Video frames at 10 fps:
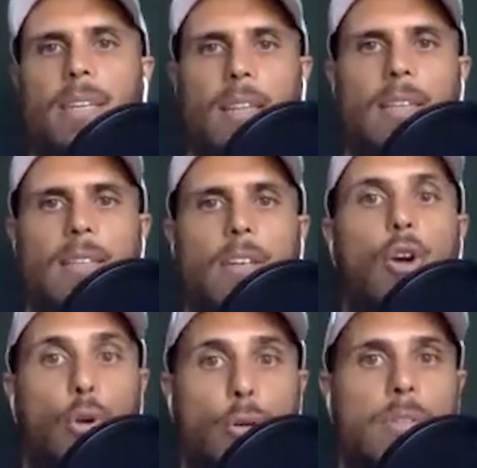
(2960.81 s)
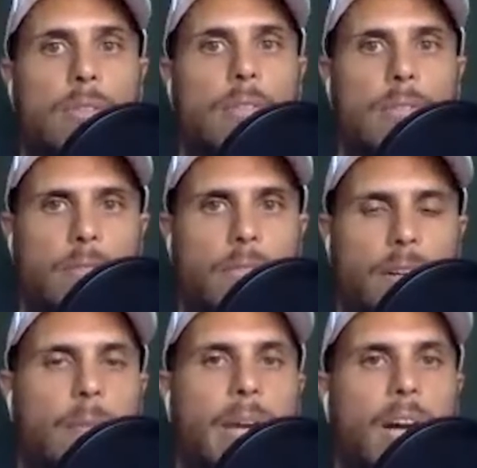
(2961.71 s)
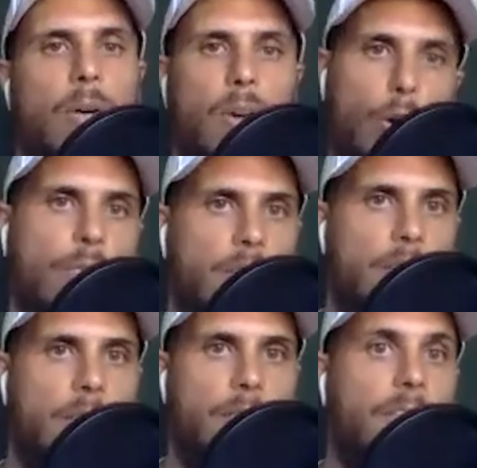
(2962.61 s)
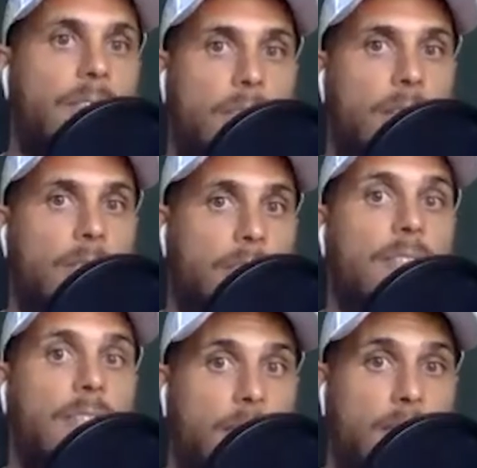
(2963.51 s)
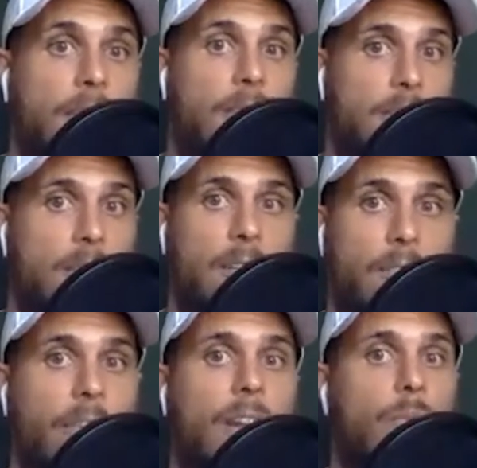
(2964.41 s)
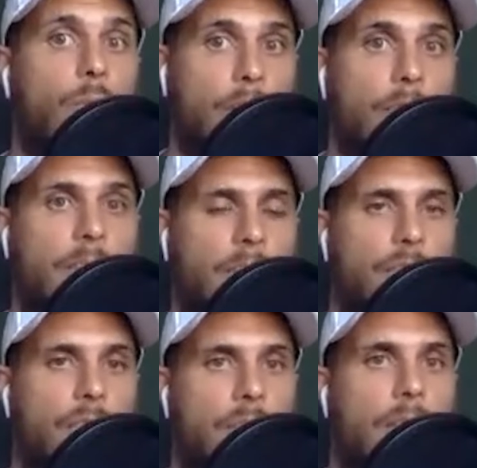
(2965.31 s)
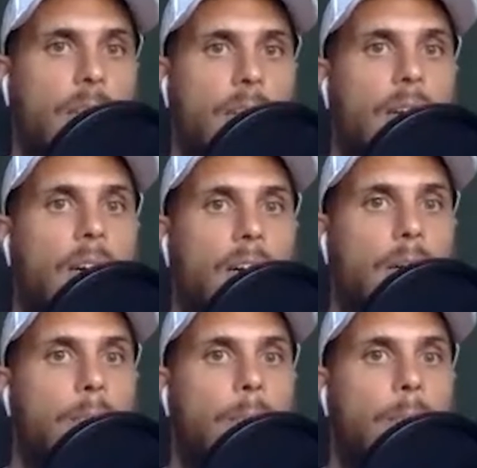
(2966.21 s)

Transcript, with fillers: Hitler earned the fucking power over 15 years. Like he fucking worked for that shit, got